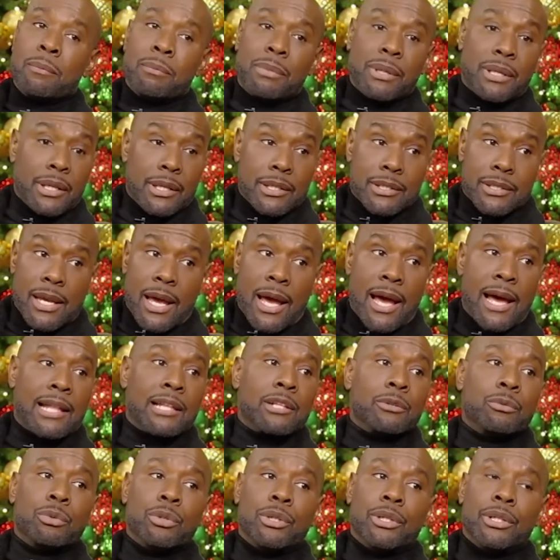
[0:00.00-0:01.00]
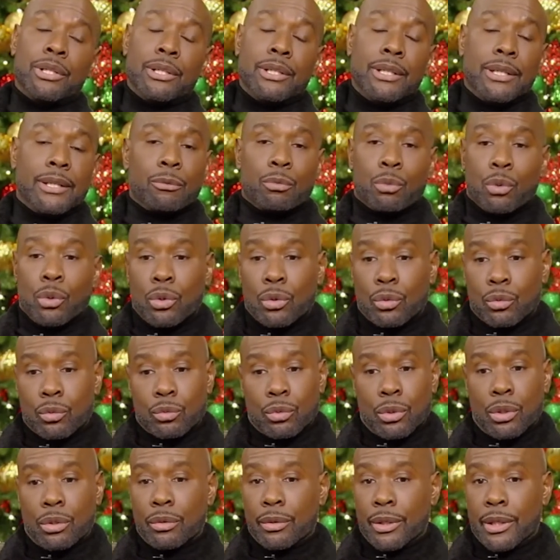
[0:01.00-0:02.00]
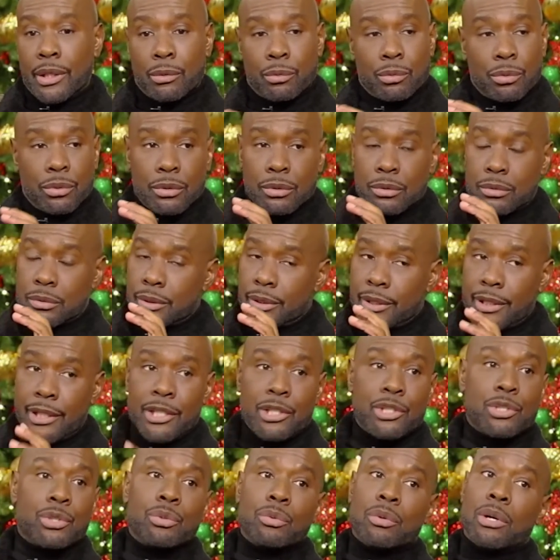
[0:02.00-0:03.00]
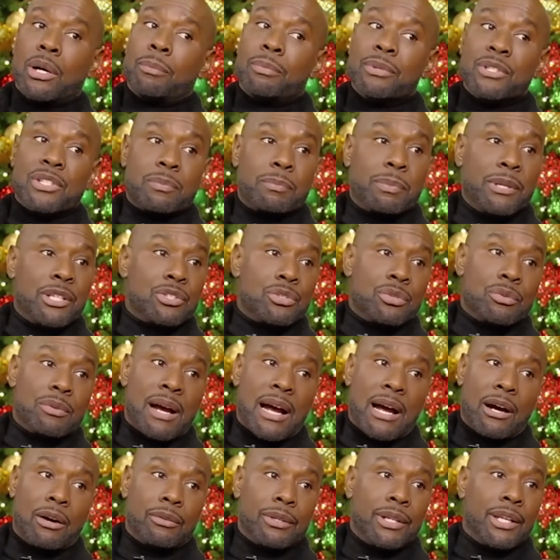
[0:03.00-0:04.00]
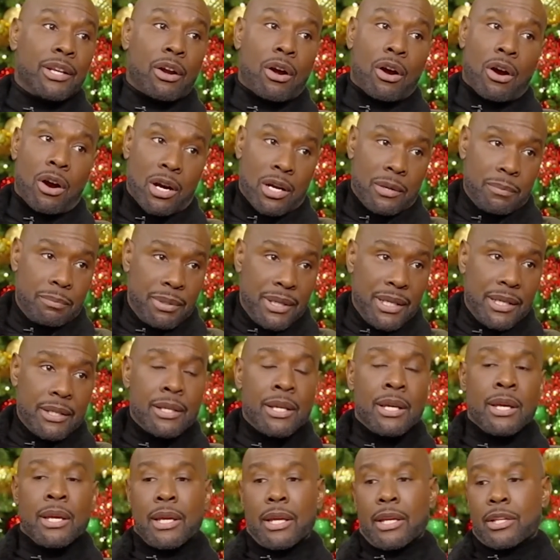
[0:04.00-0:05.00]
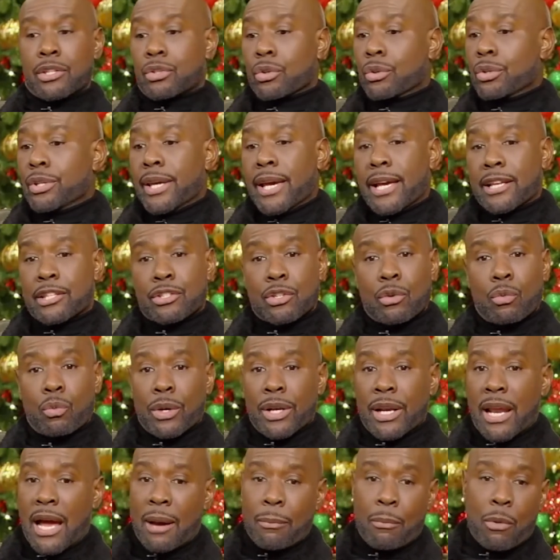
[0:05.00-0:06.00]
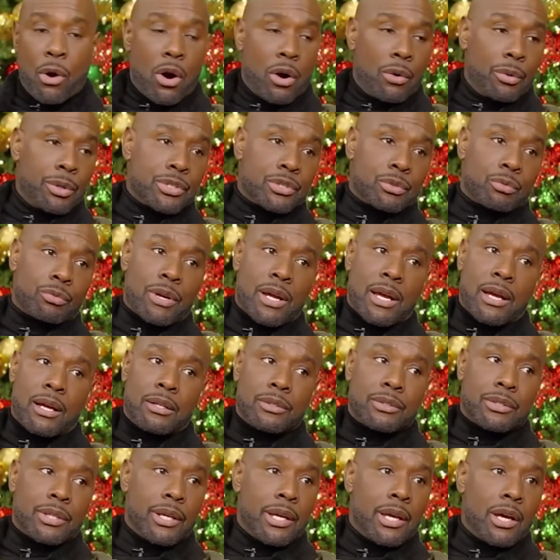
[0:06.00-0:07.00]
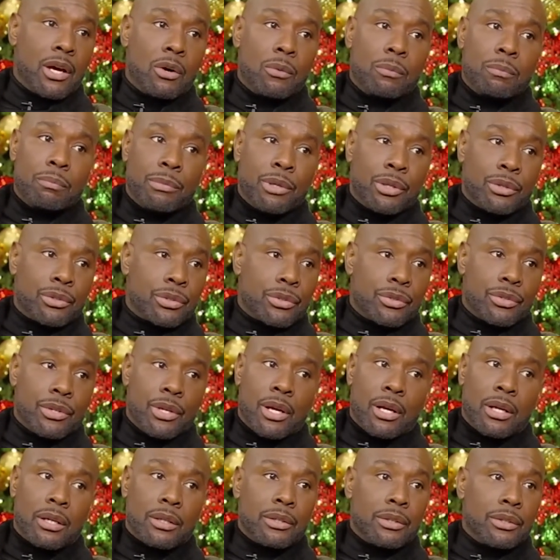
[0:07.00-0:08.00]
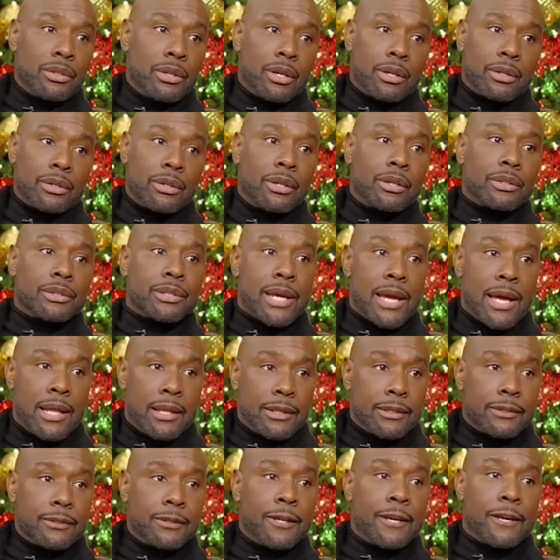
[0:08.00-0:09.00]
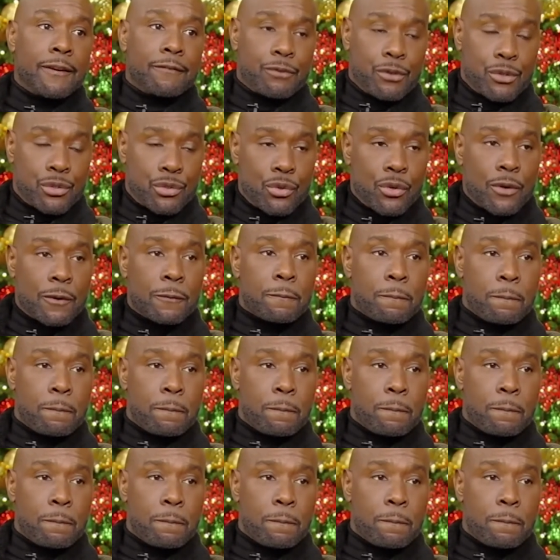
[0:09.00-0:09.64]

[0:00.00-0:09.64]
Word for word: because Hollywood will will it will eat you up and spit you out in a heartbeat. And so yeah, so when I'm always around to help mentor young young young talent, yeah, for sure. Oh my